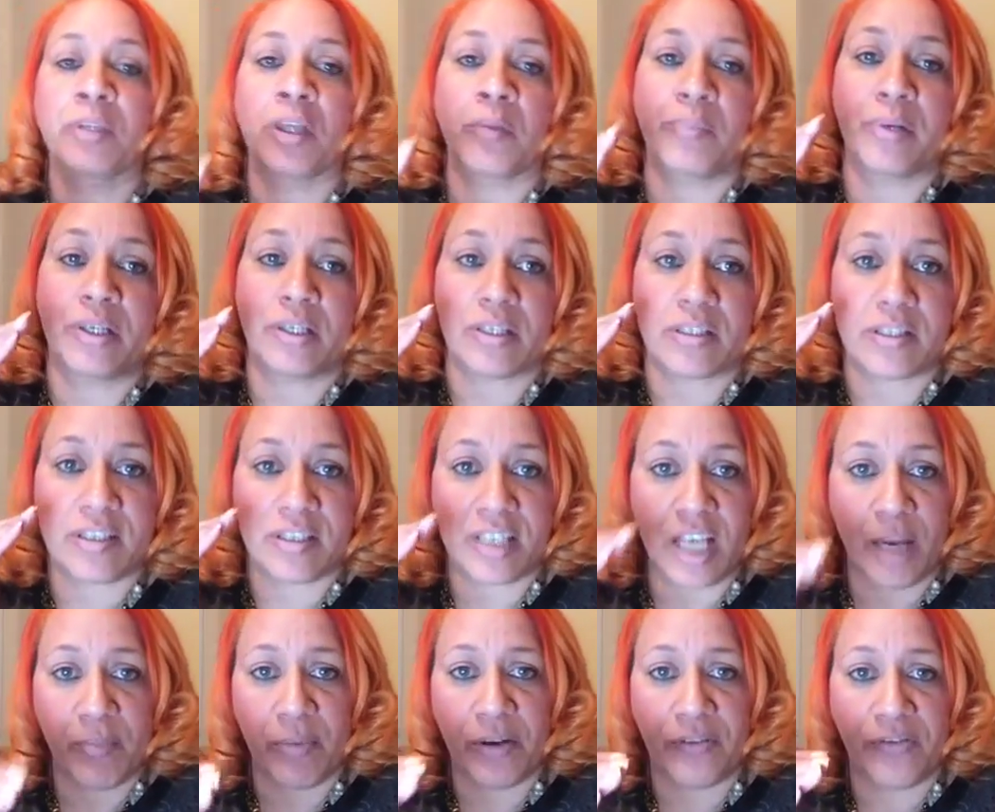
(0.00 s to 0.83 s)
Because
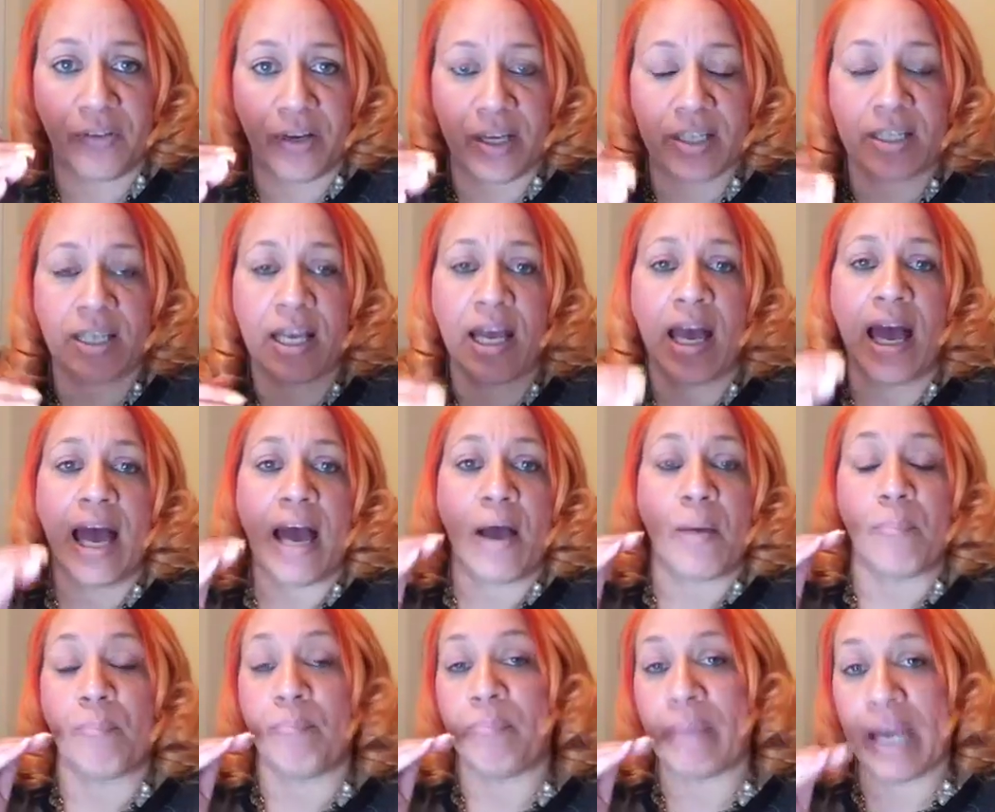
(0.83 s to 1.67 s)
some of us
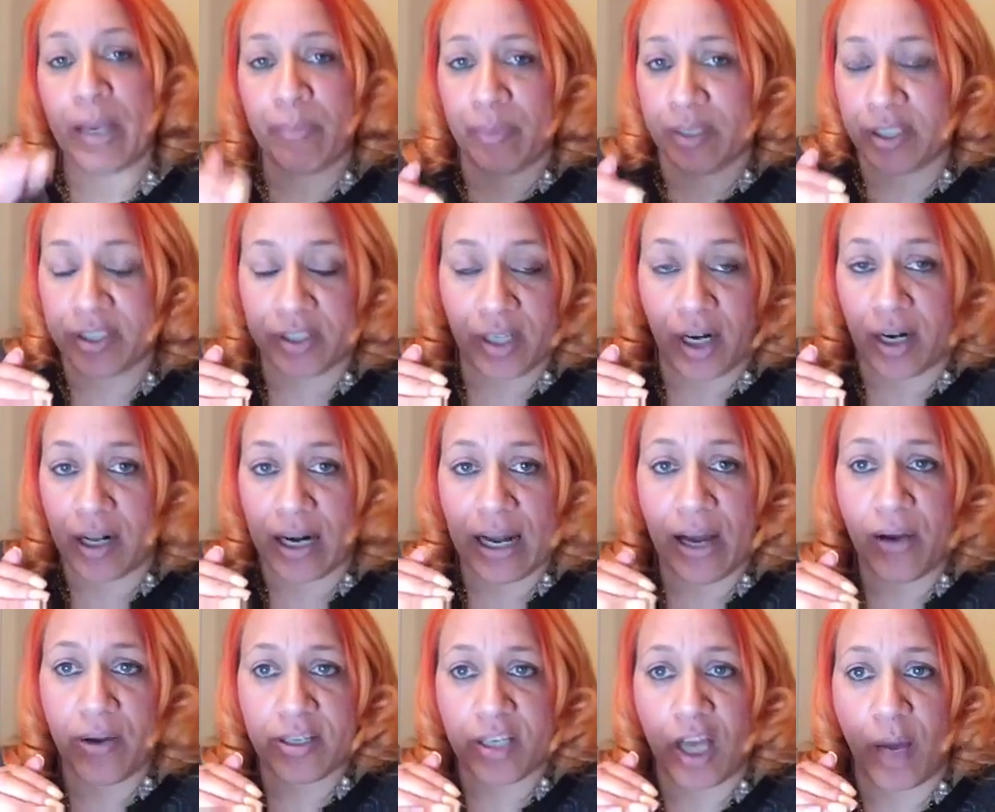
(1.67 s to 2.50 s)
maybe started
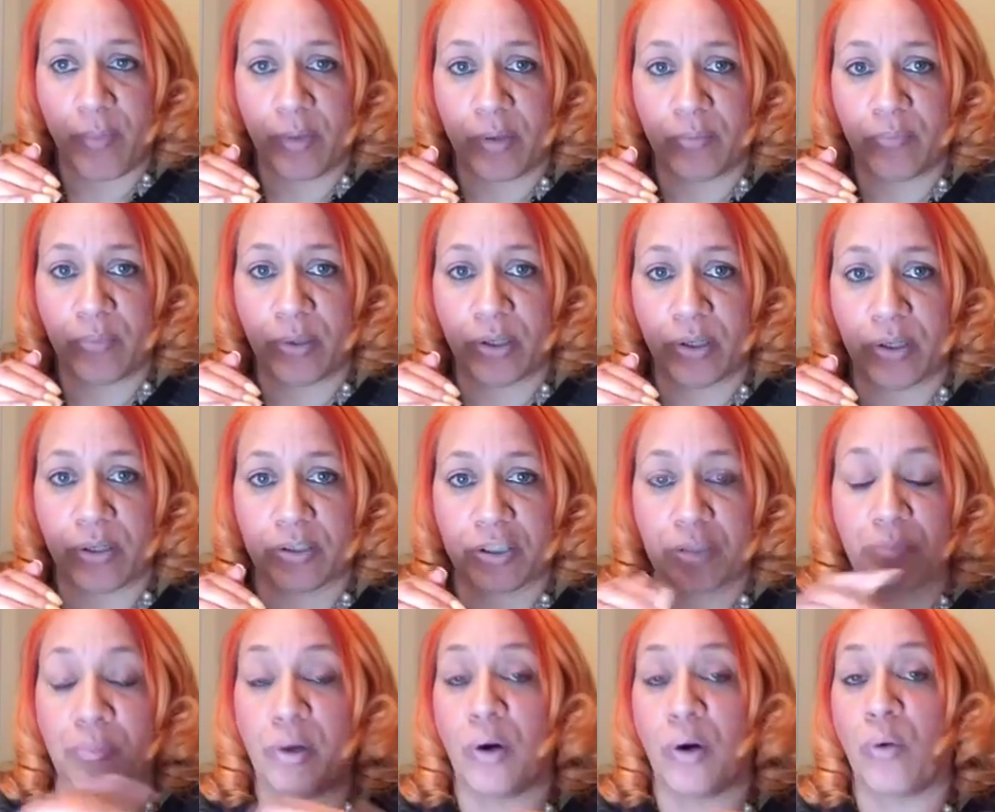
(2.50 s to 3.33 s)
out as
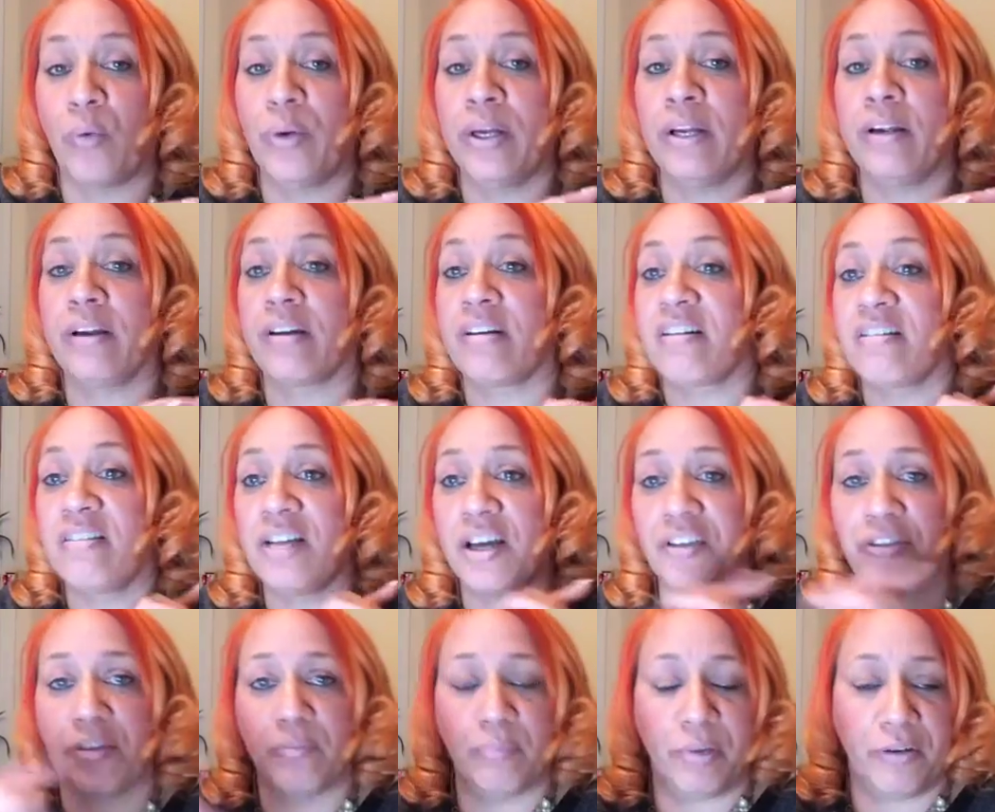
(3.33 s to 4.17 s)
hummingbirds, but we are
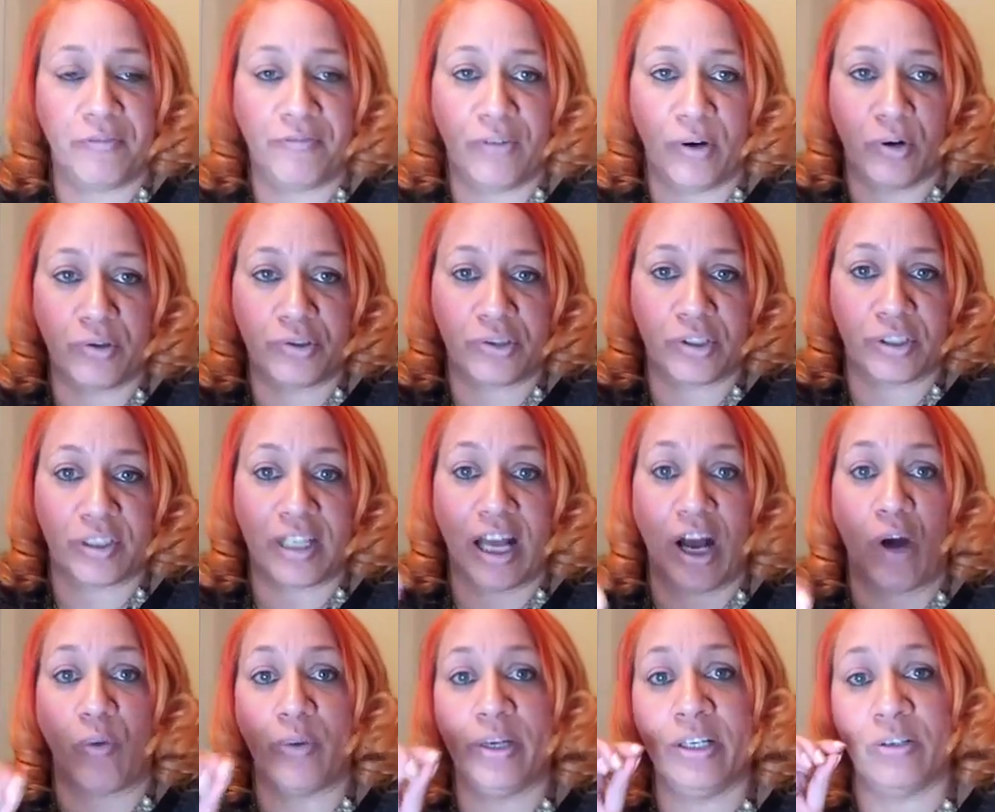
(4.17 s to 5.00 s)
nothing but vultures
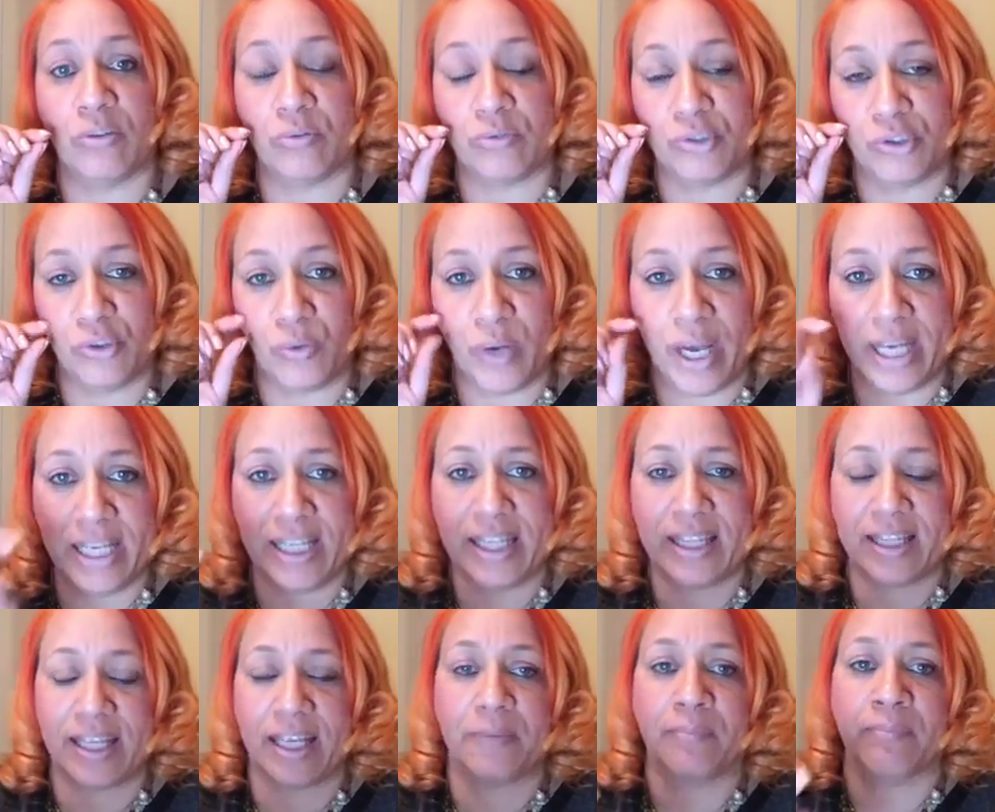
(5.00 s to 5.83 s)
now. We don't do
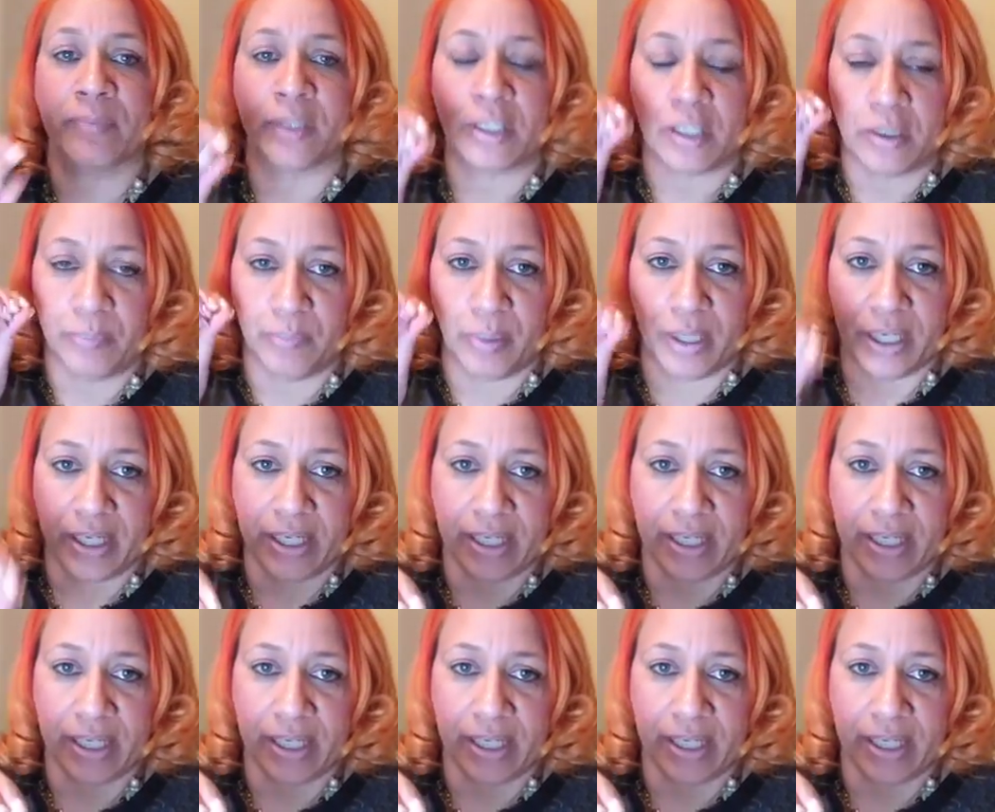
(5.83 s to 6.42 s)
anything but